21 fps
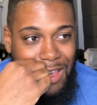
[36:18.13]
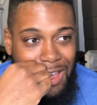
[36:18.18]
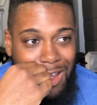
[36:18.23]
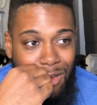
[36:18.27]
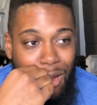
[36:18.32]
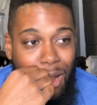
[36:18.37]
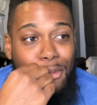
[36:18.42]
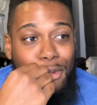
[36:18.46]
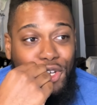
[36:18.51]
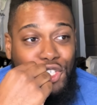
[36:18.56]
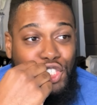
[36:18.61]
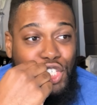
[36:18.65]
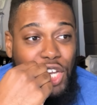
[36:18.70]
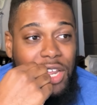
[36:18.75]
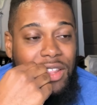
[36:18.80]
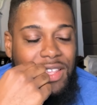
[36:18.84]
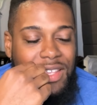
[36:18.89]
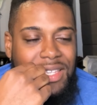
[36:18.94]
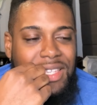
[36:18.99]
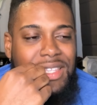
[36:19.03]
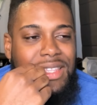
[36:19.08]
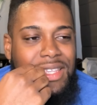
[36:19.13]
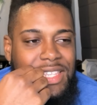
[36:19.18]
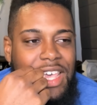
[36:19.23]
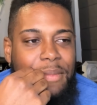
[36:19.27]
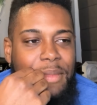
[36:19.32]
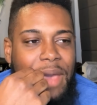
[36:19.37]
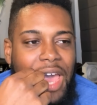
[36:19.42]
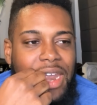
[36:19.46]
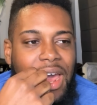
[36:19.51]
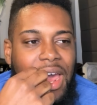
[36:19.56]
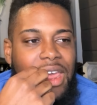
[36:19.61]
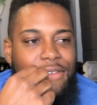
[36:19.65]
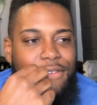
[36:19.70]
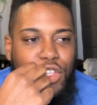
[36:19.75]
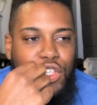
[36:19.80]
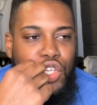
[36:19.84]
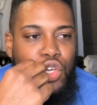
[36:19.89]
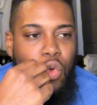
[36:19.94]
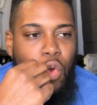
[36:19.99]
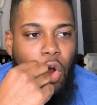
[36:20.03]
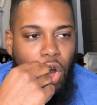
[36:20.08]
Remember, Shin, this is the same guy not even
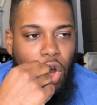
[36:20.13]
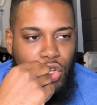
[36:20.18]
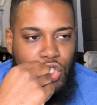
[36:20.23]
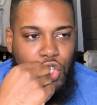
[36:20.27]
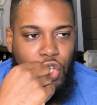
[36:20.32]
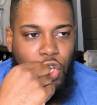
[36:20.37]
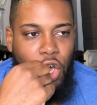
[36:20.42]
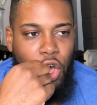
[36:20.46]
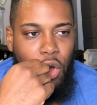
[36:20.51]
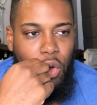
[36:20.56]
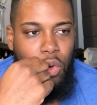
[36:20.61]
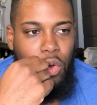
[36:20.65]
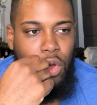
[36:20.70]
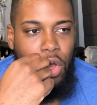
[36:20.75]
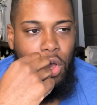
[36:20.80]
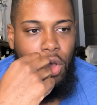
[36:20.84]
2 arcs ago